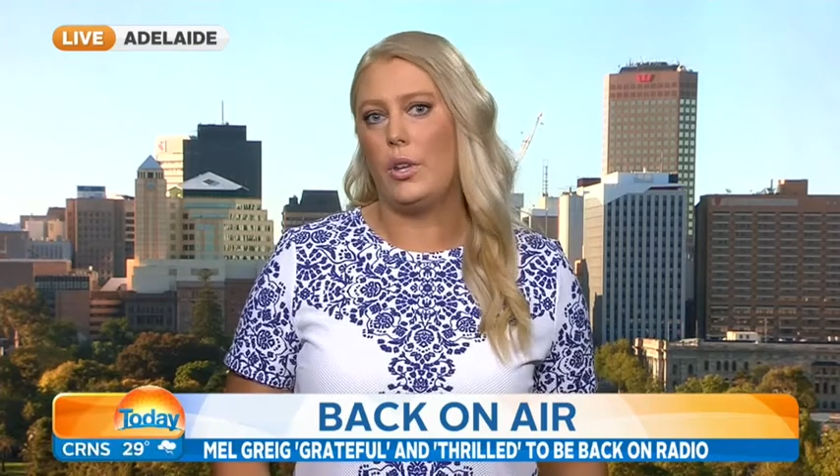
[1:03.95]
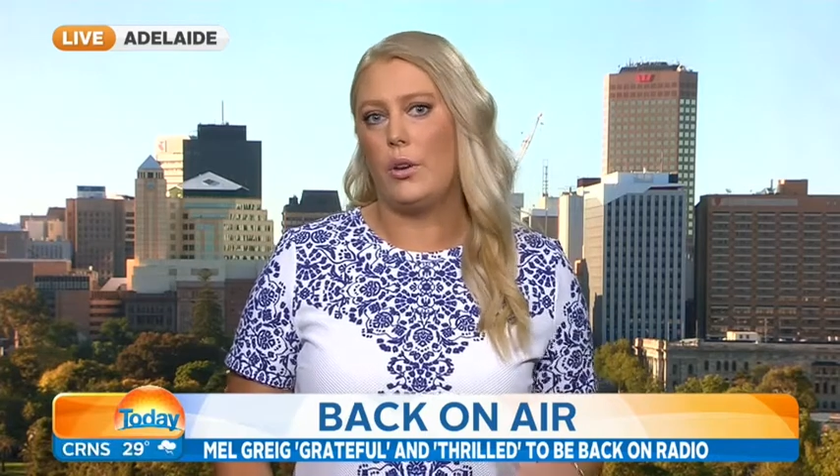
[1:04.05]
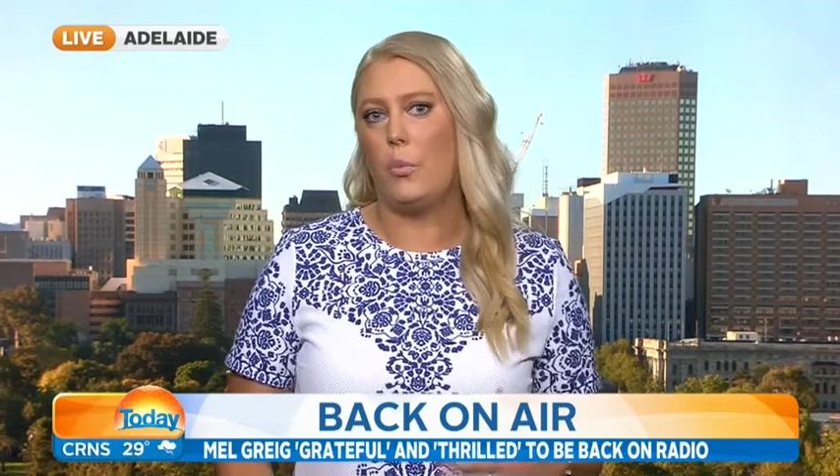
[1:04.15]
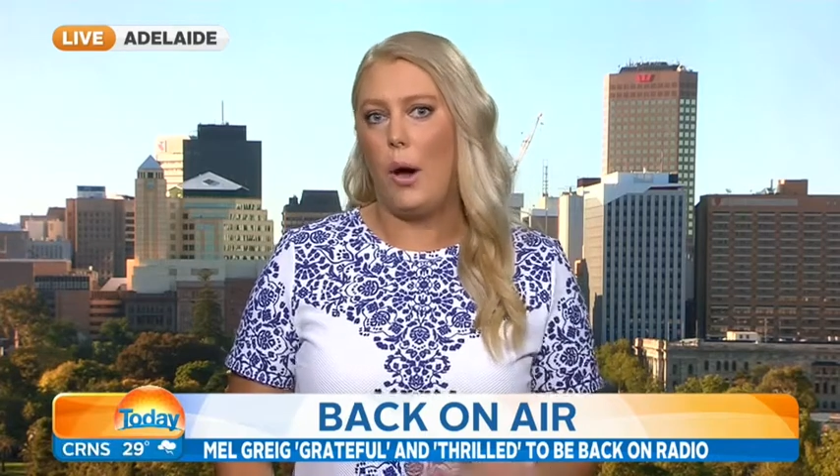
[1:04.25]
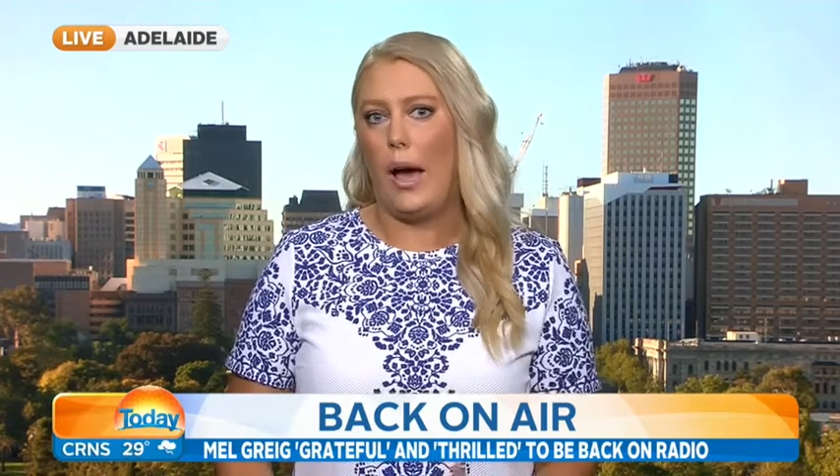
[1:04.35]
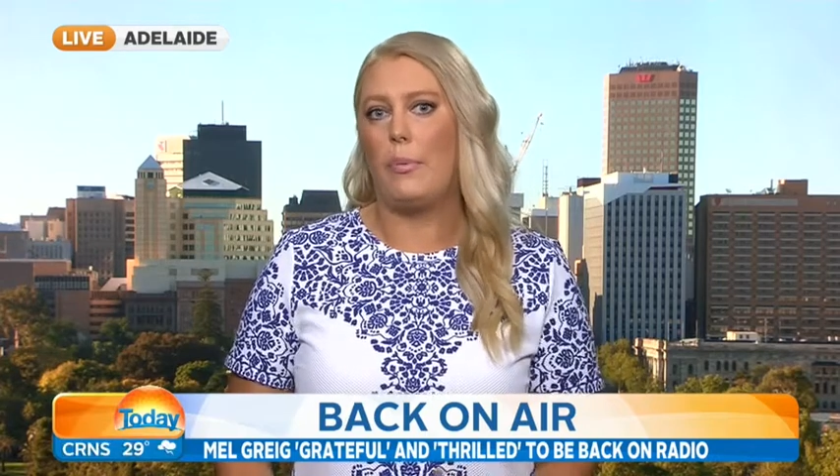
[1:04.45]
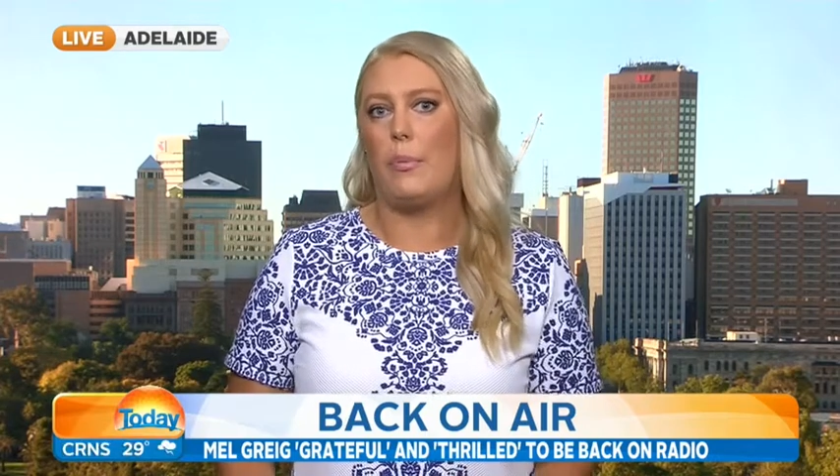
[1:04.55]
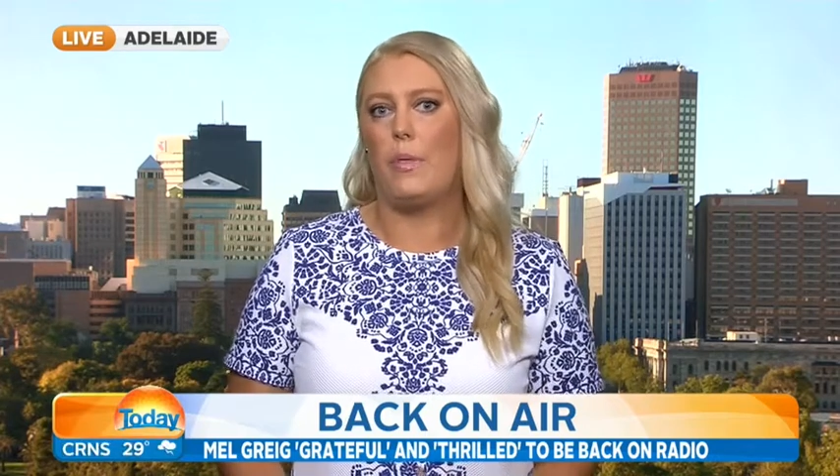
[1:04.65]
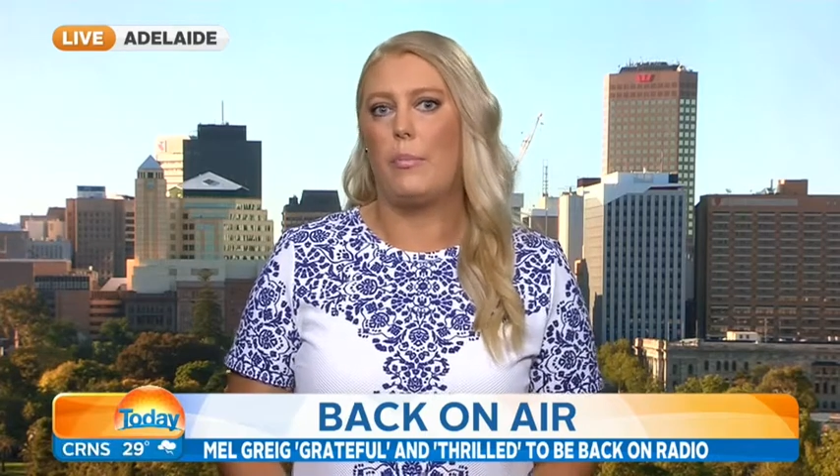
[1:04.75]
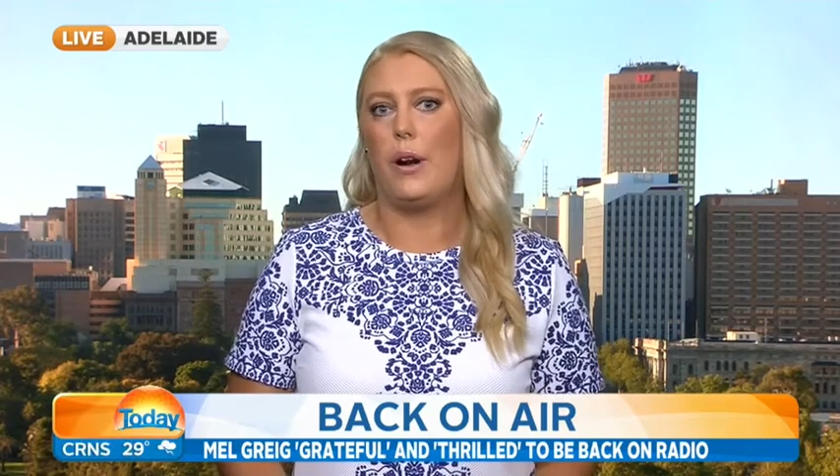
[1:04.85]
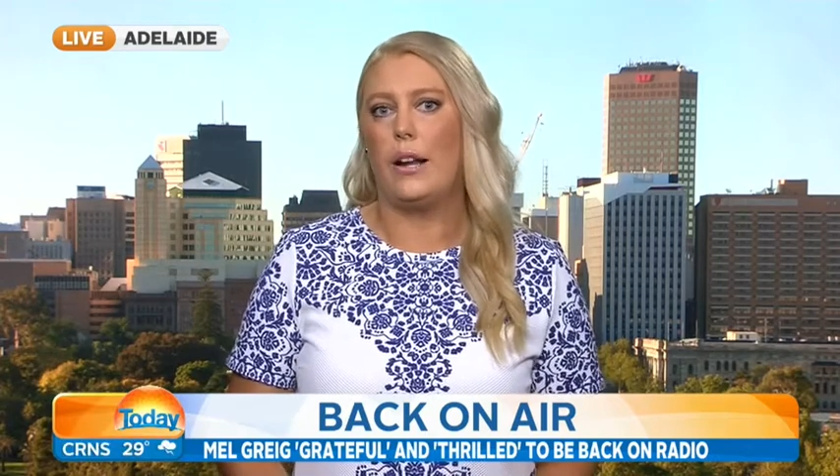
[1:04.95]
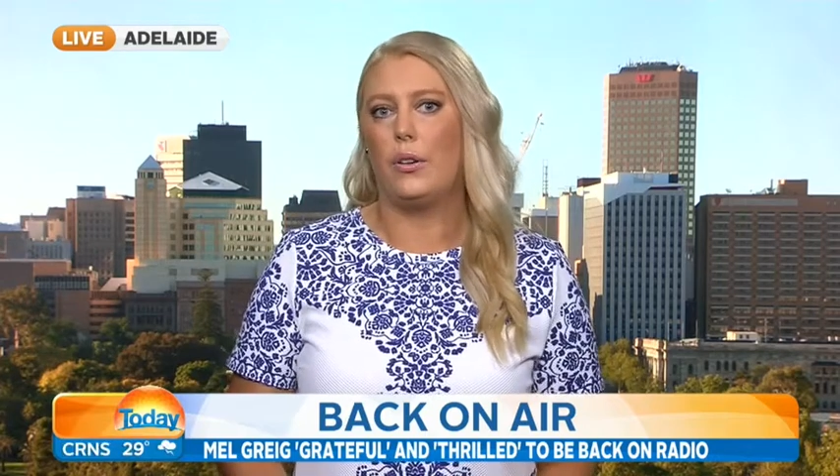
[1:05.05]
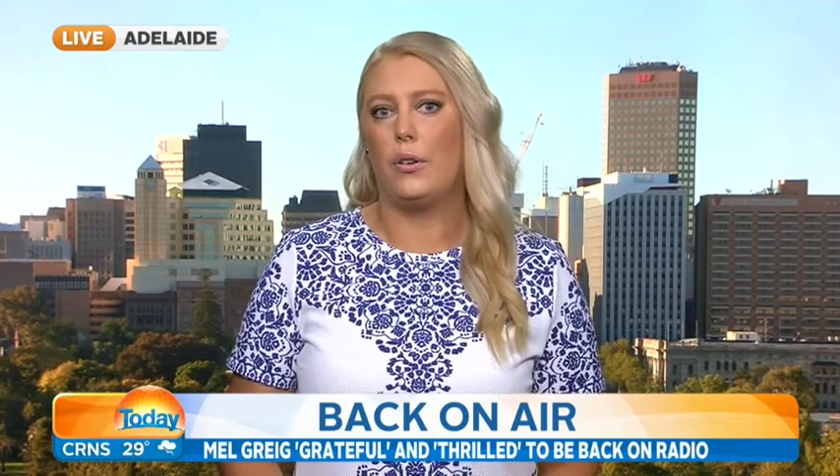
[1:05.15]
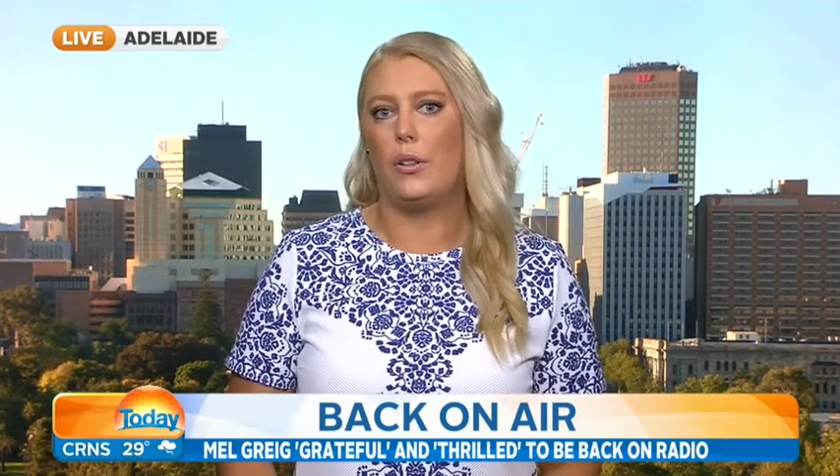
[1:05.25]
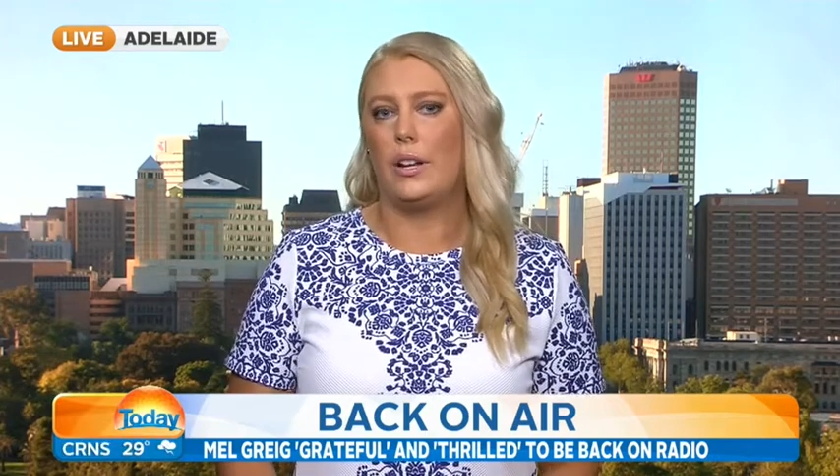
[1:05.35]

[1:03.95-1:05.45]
you know what happened with the prank call,